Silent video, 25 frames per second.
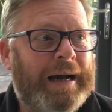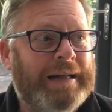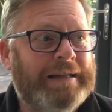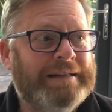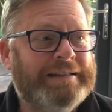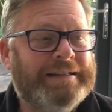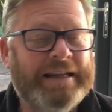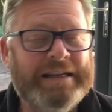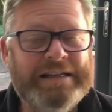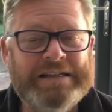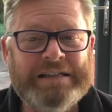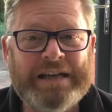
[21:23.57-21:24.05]

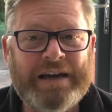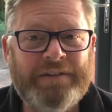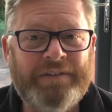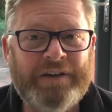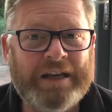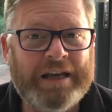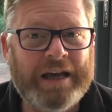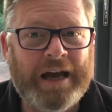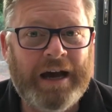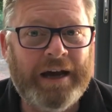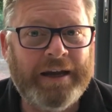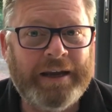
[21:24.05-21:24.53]
Didn't have
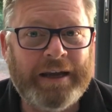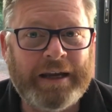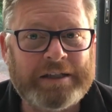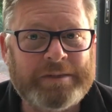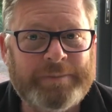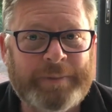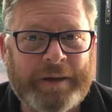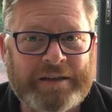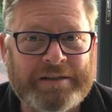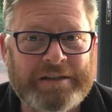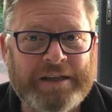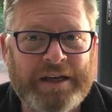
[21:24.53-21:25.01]
any high
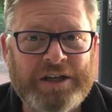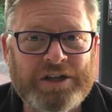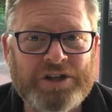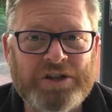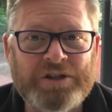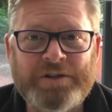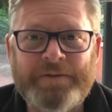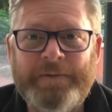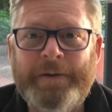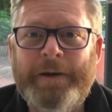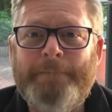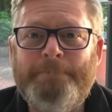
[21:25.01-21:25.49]

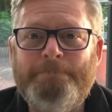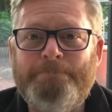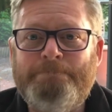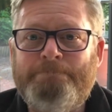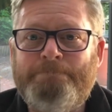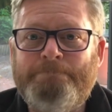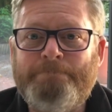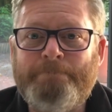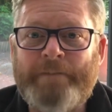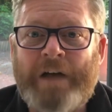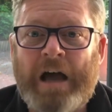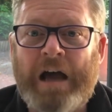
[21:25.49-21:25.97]
expectations of it.
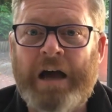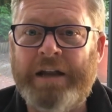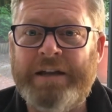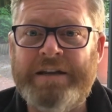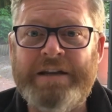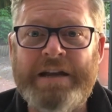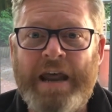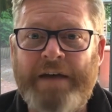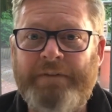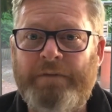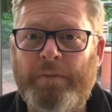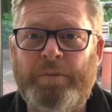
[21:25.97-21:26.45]
I had
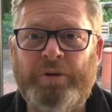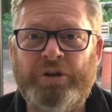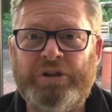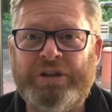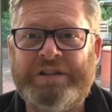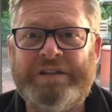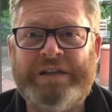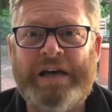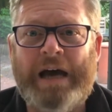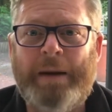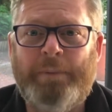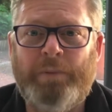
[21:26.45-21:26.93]
never put a
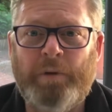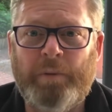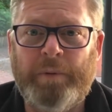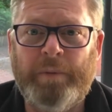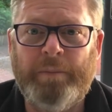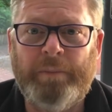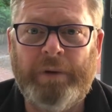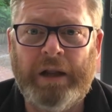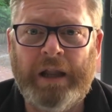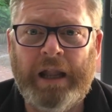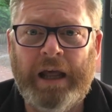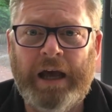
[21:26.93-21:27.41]
tarp up in
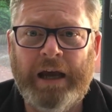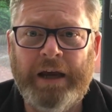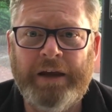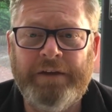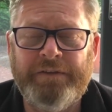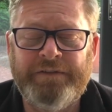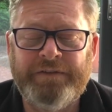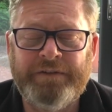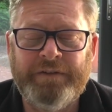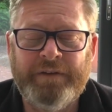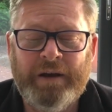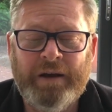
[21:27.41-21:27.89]
my
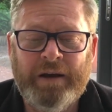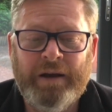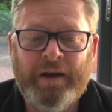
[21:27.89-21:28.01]
life,